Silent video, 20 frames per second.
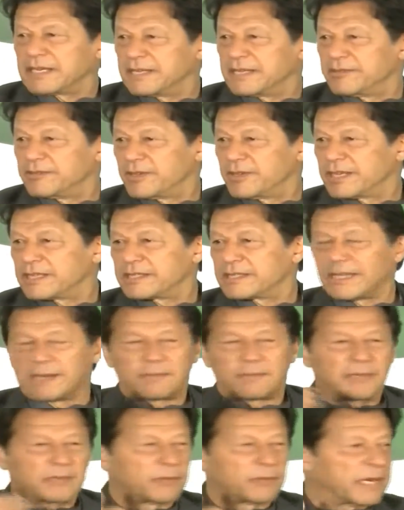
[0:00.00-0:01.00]
I mean, I give you
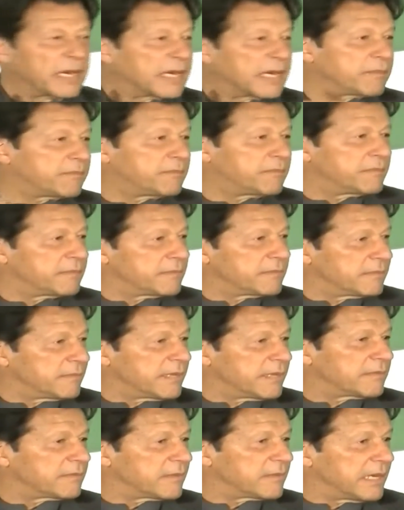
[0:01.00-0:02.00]
an example. When
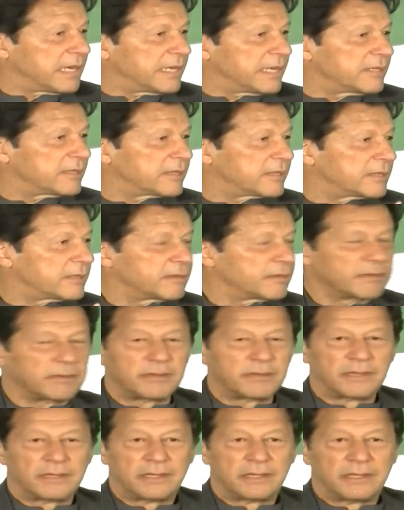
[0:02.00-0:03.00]
I
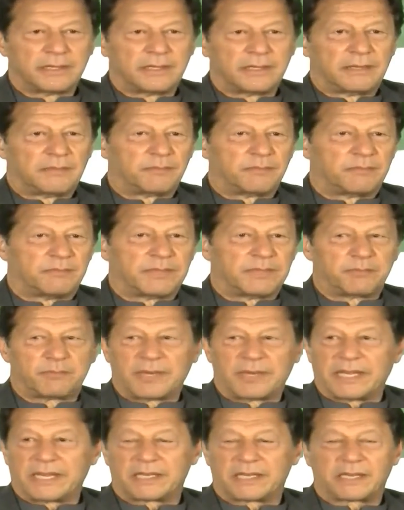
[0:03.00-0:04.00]
used to
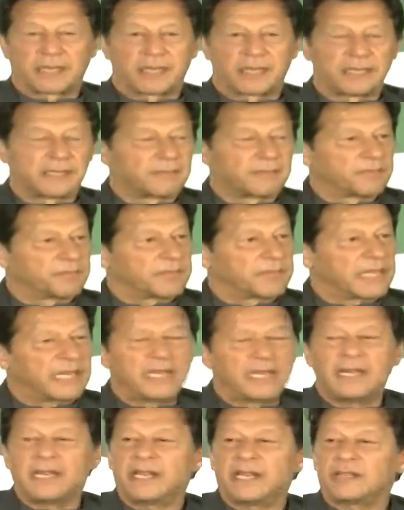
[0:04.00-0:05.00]
be playing cricket,
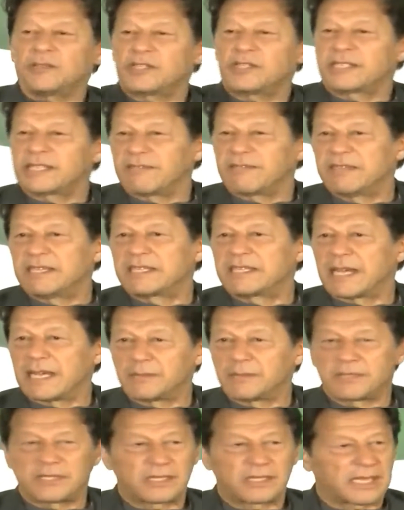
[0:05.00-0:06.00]
India is
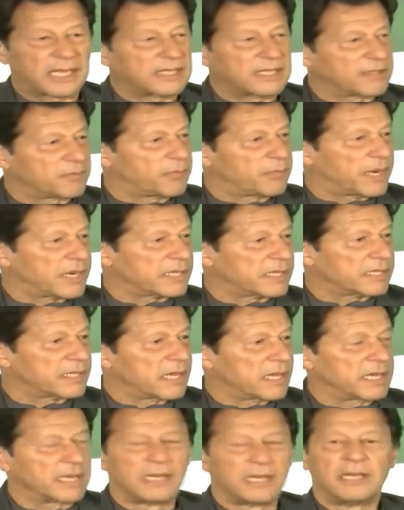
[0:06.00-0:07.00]
7 times the size of
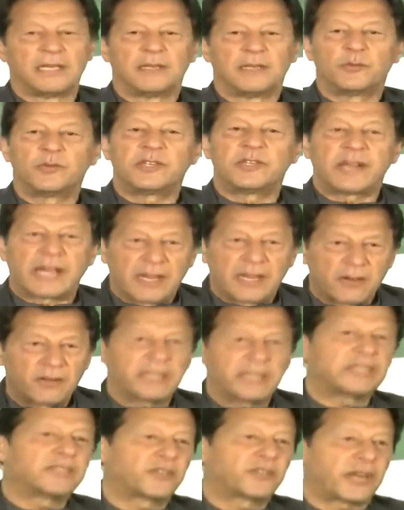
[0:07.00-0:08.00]
Pakistan. We
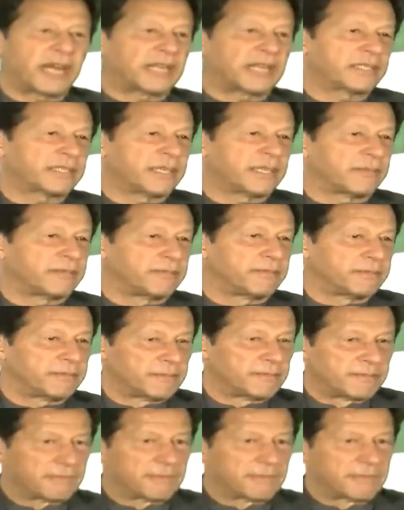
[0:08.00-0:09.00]
regularly thrashed
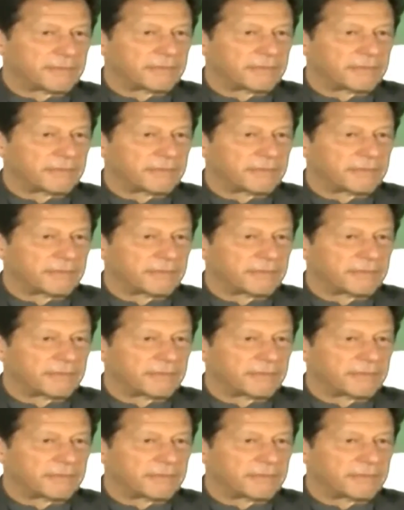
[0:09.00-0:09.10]
them.